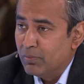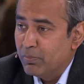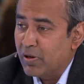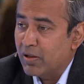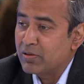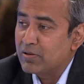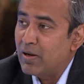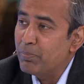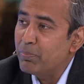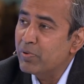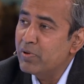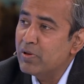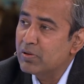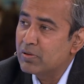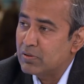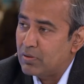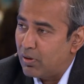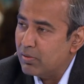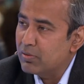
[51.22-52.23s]
But as
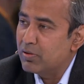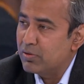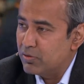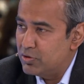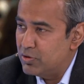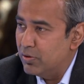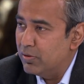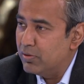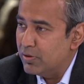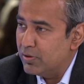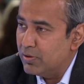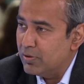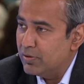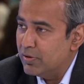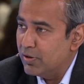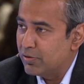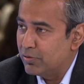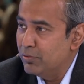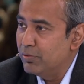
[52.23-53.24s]
companies start this journey,
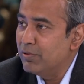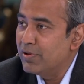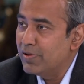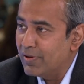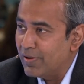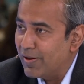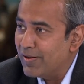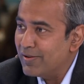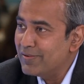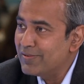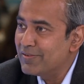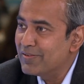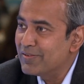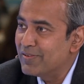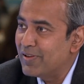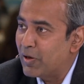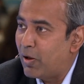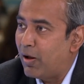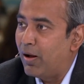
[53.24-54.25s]
they soon realize
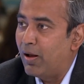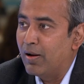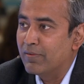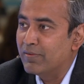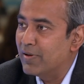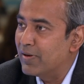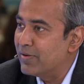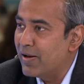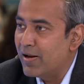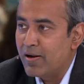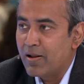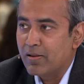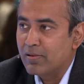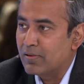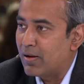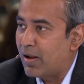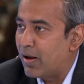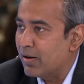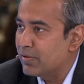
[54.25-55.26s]
that all of their data
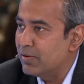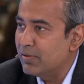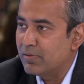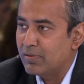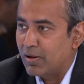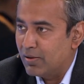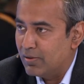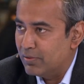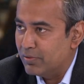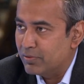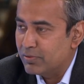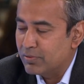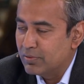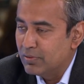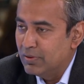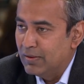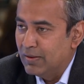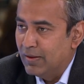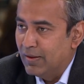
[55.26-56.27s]
is locked in silos.
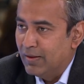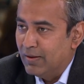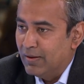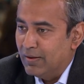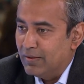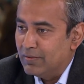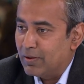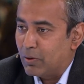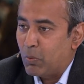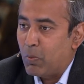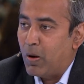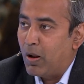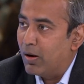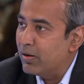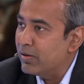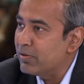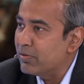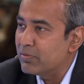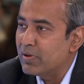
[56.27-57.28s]
The
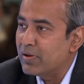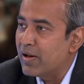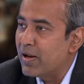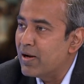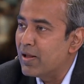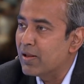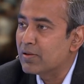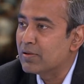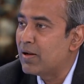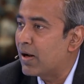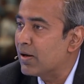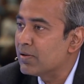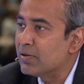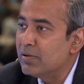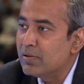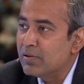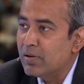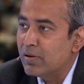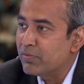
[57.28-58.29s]
quality of the data is not
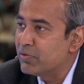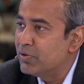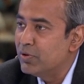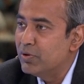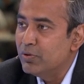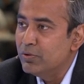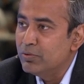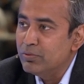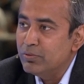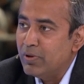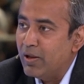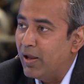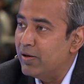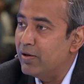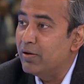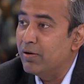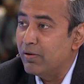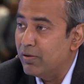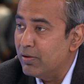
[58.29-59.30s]
good enough to do
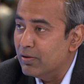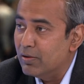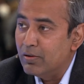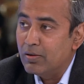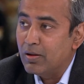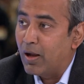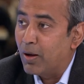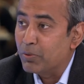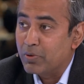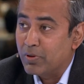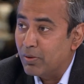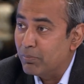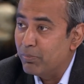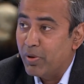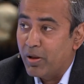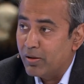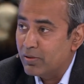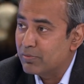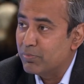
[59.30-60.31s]
any real
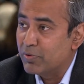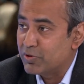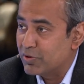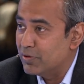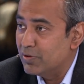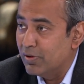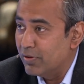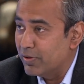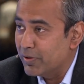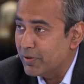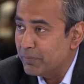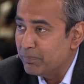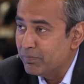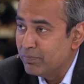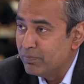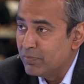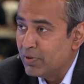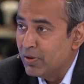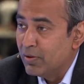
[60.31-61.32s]
outcome-based machine learning.
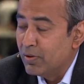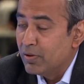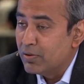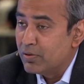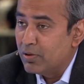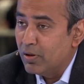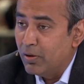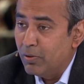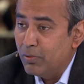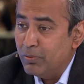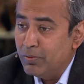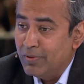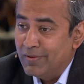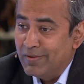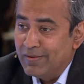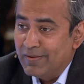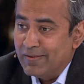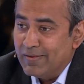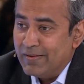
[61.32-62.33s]
So
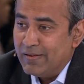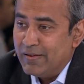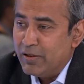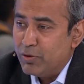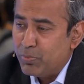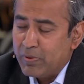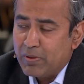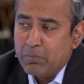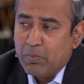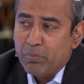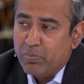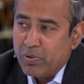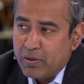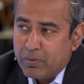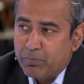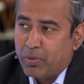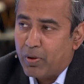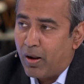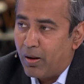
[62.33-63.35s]
it's become a
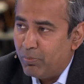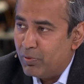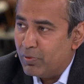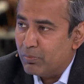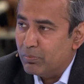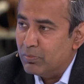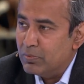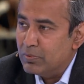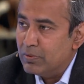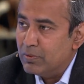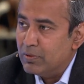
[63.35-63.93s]
big problem.